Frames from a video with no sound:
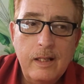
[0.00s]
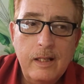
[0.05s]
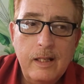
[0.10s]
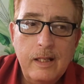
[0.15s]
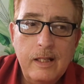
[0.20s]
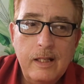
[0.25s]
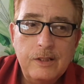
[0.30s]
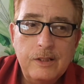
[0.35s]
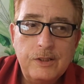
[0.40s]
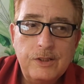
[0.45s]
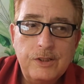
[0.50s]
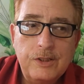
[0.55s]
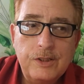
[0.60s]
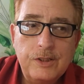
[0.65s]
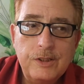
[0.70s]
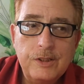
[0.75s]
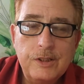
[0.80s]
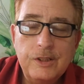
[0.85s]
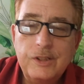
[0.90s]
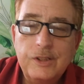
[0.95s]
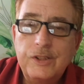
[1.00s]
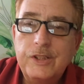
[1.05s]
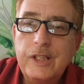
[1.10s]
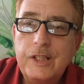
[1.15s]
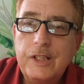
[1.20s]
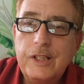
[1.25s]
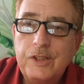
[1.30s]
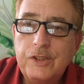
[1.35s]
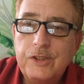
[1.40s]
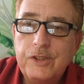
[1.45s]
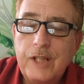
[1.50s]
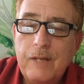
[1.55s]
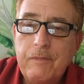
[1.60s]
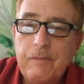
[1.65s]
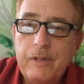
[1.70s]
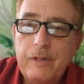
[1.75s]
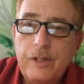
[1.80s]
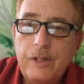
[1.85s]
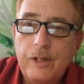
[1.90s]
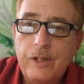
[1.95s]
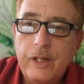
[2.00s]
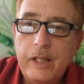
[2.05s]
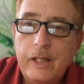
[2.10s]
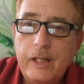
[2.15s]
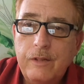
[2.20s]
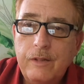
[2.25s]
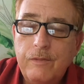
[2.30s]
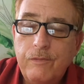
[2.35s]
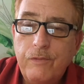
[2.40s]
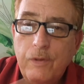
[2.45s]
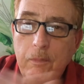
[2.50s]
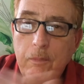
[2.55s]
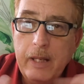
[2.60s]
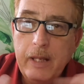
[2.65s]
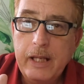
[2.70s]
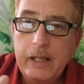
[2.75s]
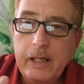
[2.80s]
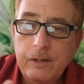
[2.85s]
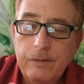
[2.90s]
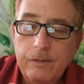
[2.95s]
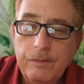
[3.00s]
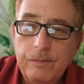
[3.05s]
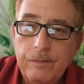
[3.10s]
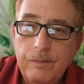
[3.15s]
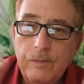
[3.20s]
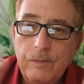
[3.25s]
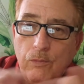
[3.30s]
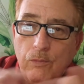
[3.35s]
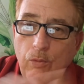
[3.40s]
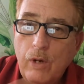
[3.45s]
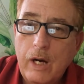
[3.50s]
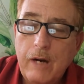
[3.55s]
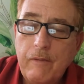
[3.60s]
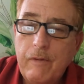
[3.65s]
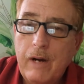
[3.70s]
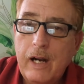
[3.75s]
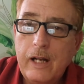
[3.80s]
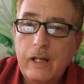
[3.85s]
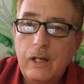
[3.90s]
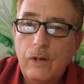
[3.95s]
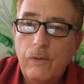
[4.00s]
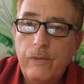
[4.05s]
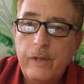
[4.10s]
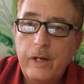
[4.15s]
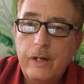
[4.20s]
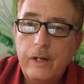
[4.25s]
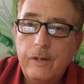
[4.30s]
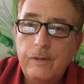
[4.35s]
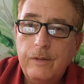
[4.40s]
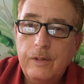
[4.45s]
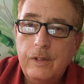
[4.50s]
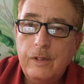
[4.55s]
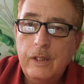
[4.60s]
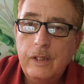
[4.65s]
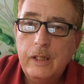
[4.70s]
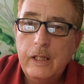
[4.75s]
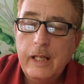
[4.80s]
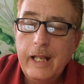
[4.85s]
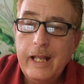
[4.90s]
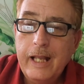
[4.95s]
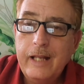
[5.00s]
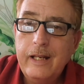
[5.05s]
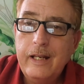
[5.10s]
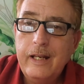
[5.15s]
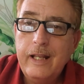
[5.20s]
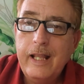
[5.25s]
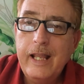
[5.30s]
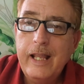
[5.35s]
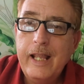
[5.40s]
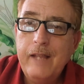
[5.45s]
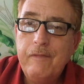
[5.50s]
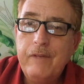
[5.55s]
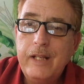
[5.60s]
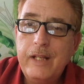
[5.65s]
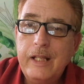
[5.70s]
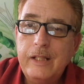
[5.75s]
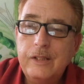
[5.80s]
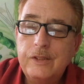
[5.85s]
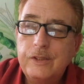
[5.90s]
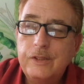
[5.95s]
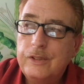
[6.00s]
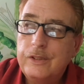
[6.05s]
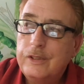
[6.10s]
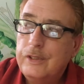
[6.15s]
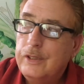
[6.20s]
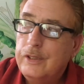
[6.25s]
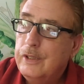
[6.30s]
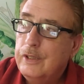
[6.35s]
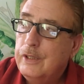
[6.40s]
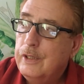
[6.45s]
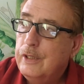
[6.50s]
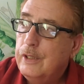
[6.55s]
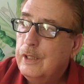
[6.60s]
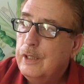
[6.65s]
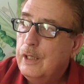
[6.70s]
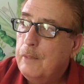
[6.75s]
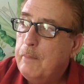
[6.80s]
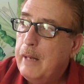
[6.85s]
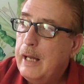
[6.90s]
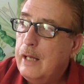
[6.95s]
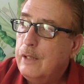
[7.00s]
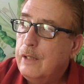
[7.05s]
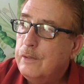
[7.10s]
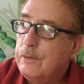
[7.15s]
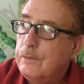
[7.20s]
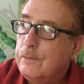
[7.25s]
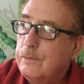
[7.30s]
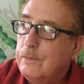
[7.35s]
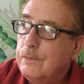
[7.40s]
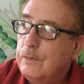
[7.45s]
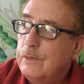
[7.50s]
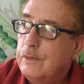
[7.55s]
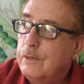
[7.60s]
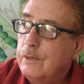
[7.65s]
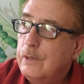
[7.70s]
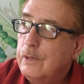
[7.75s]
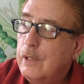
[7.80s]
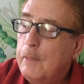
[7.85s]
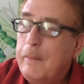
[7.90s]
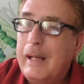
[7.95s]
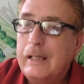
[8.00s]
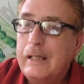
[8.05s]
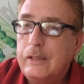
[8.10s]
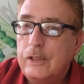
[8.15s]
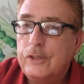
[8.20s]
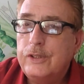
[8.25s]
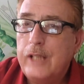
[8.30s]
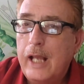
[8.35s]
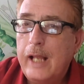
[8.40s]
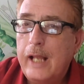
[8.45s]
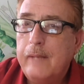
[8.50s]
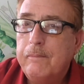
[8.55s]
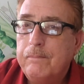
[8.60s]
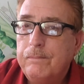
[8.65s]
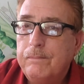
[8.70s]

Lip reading: is 6 to 7:30 for me, wherever I go there. And in the evenings, about the same.